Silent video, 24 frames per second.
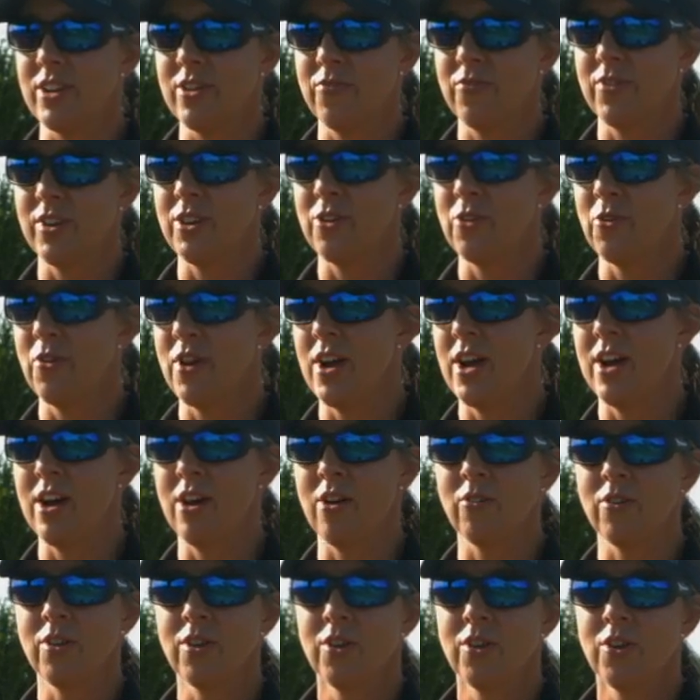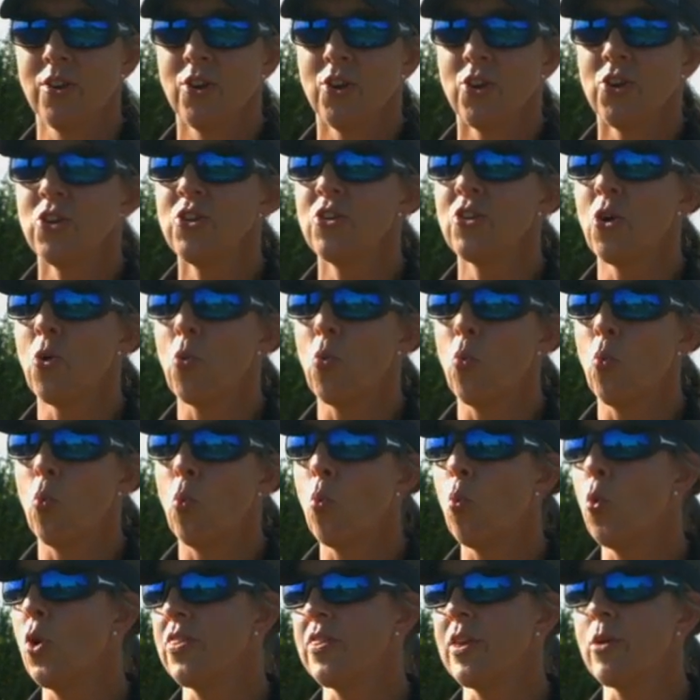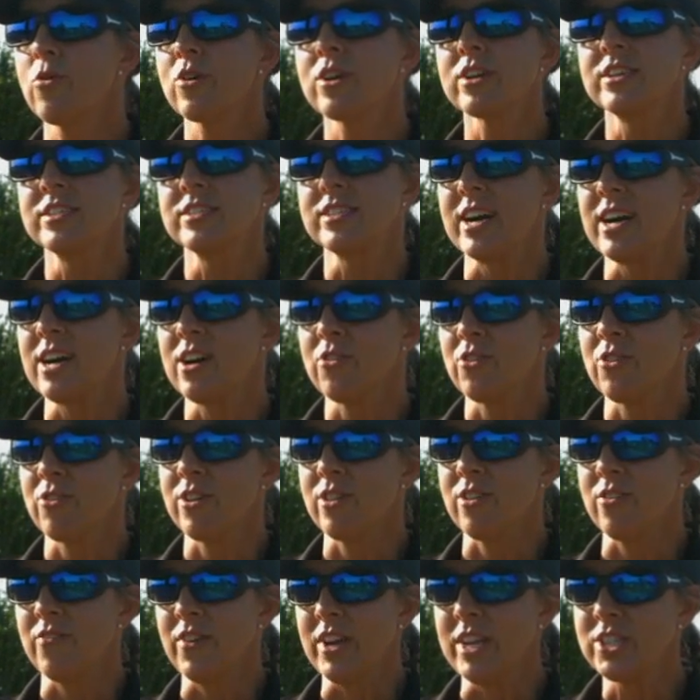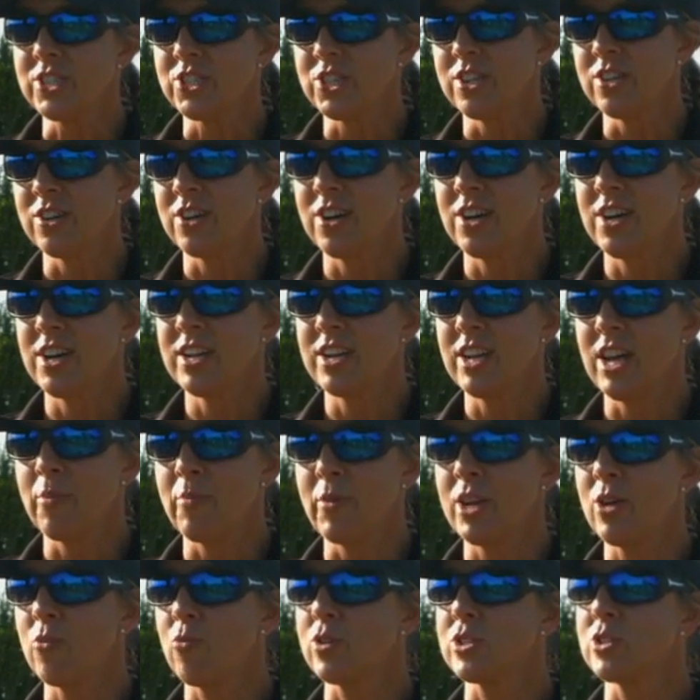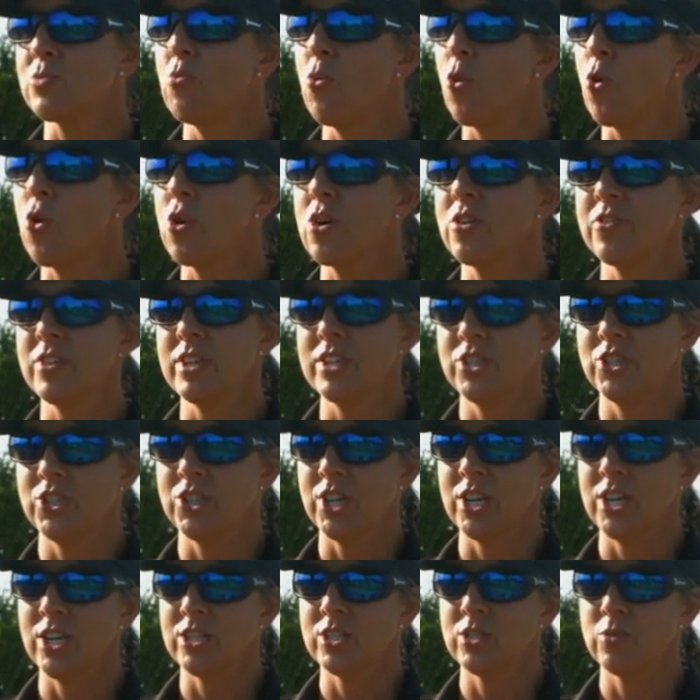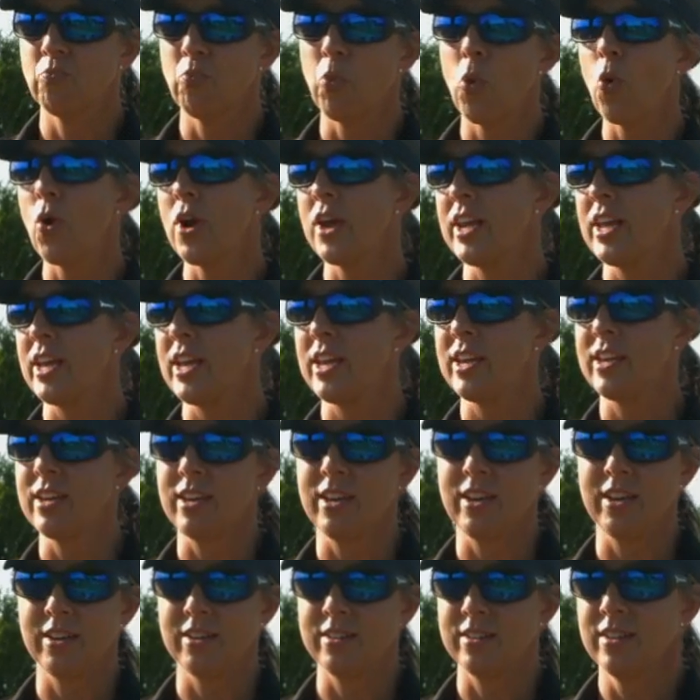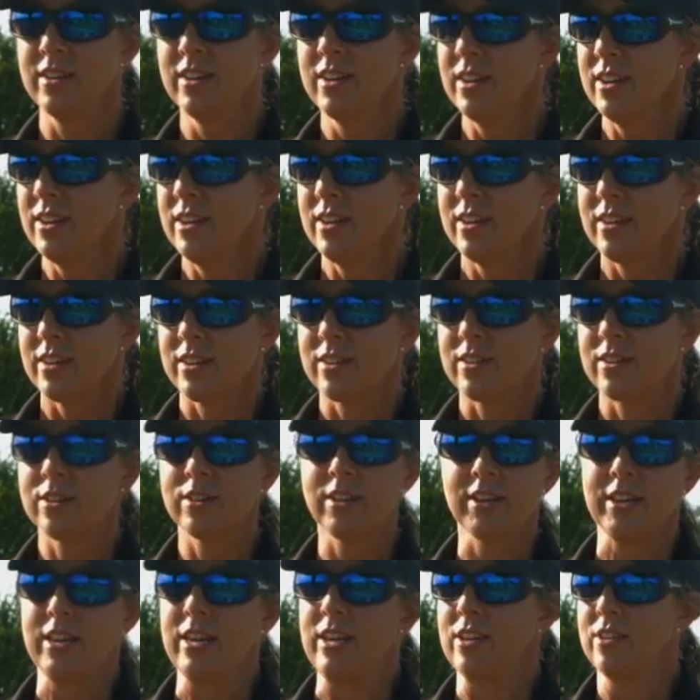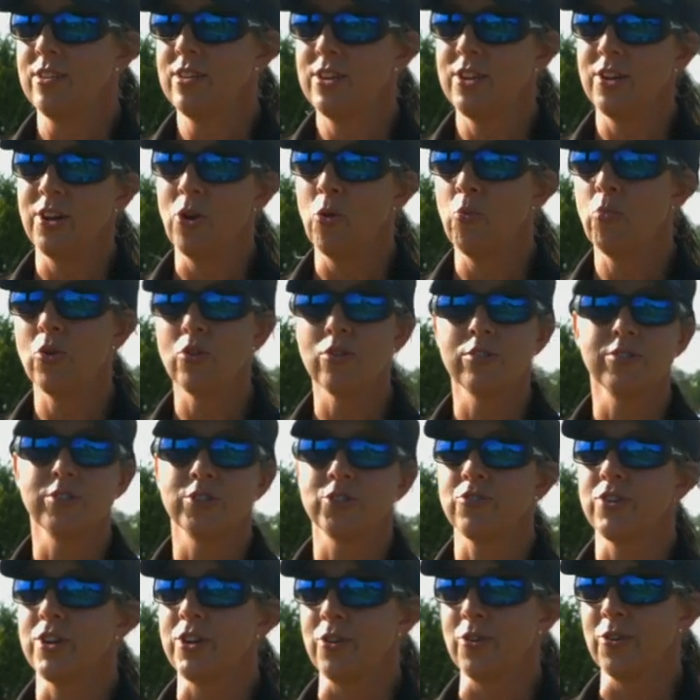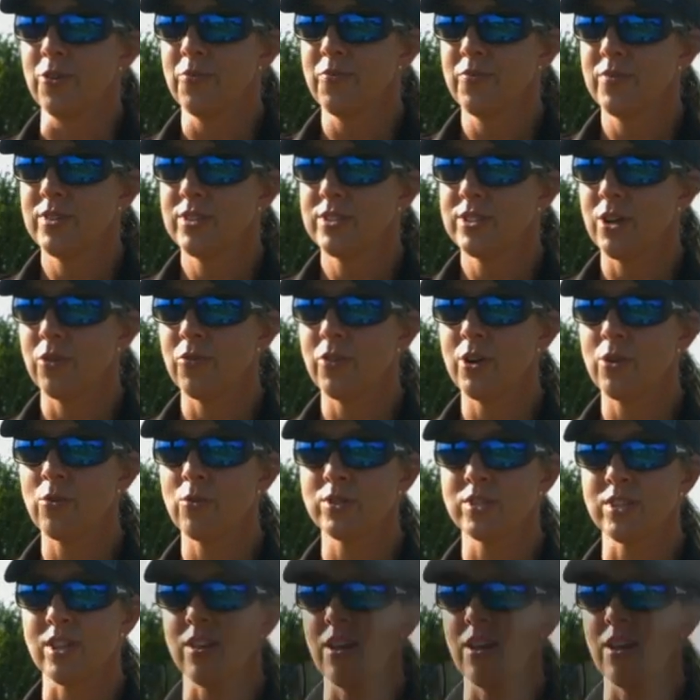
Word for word: to figure out, you know, what they were going to dial their elevation on. I mean, it was more than just pointing and clicking, you know, pulling the trigger. So there was a